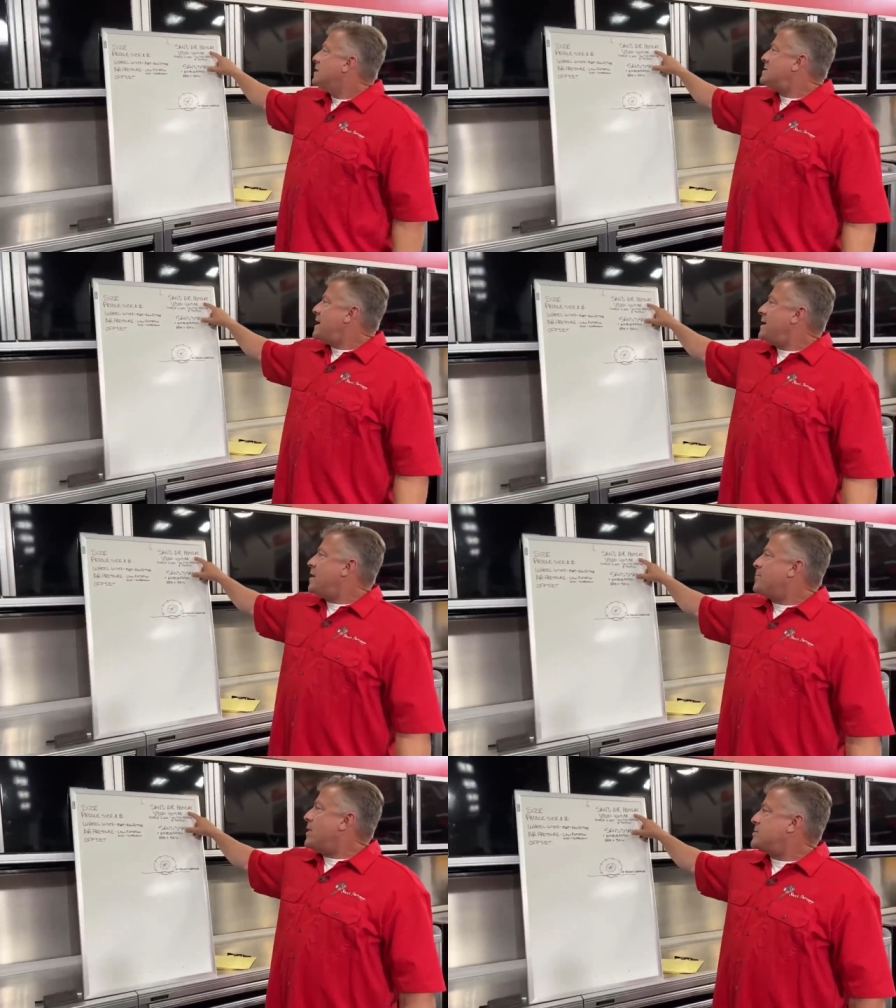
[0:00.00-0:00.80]
Sand
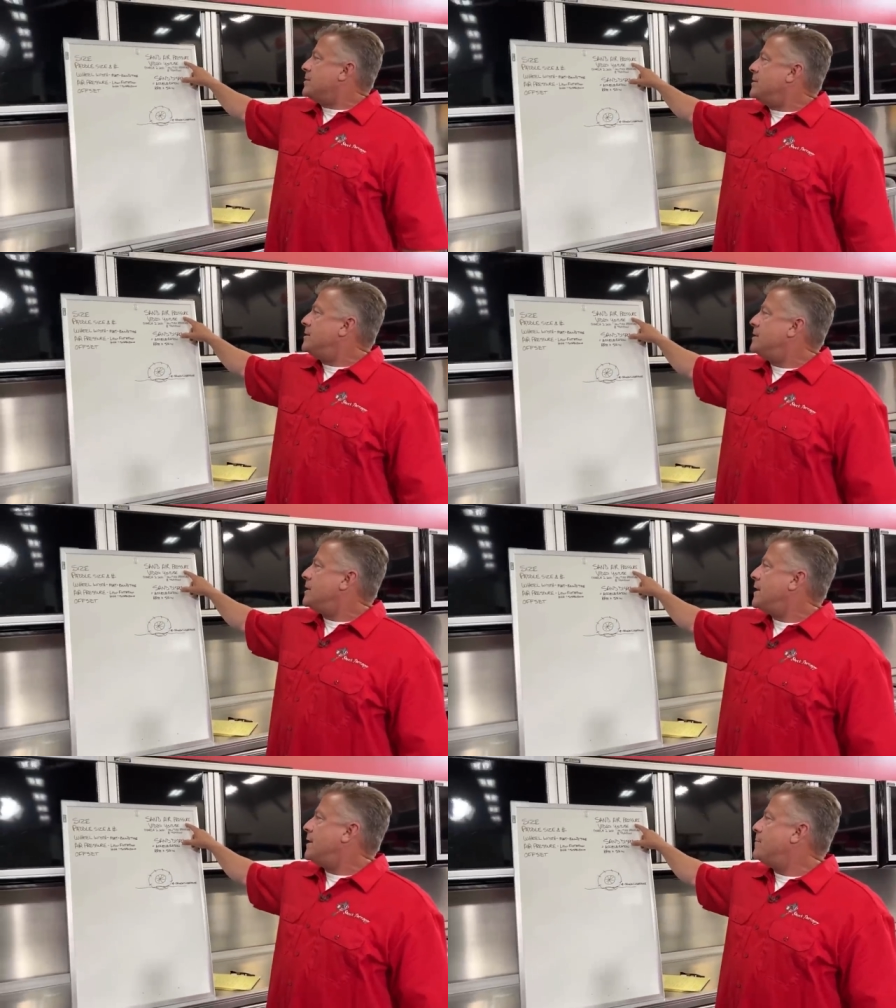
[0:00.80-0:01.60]
air pressure.
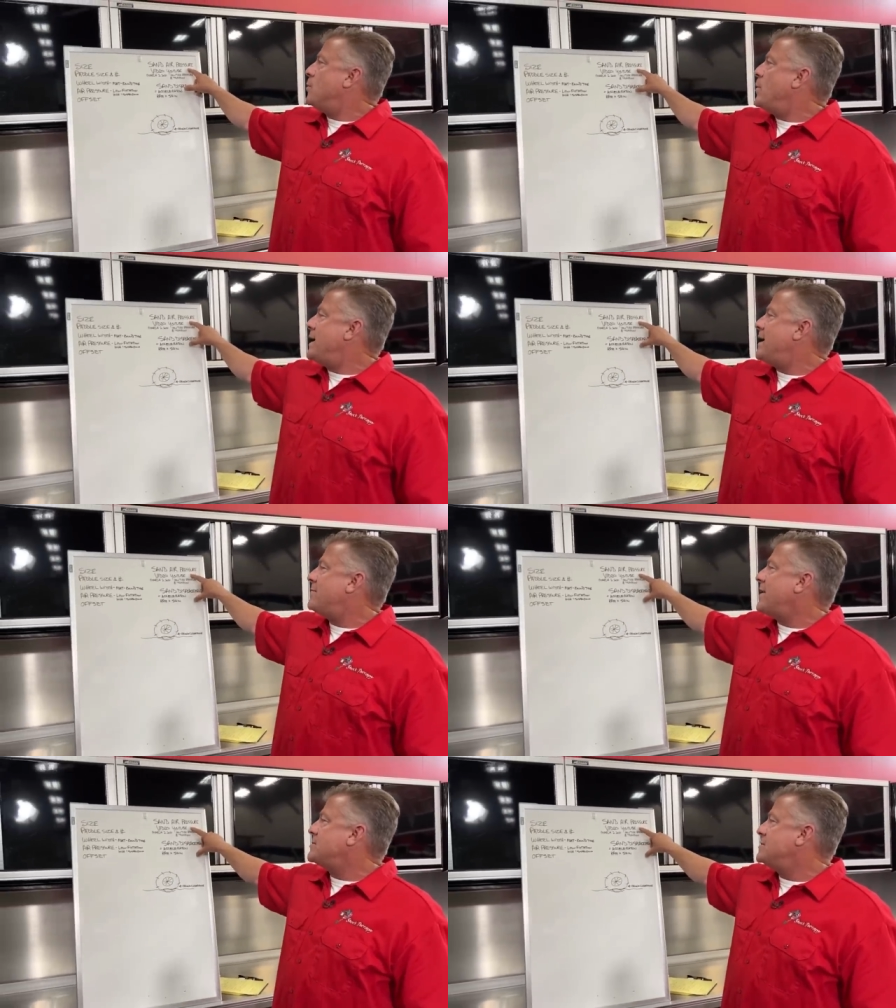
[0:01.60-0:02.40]
We
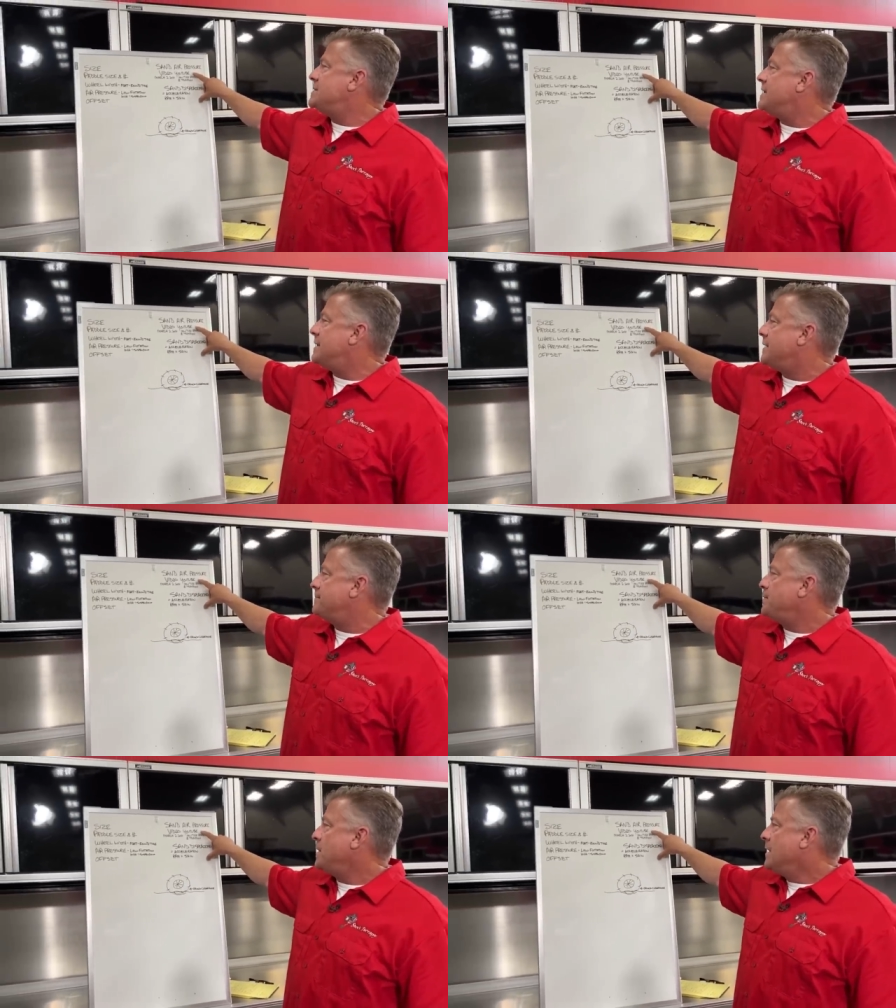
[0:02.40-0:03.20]
have actually done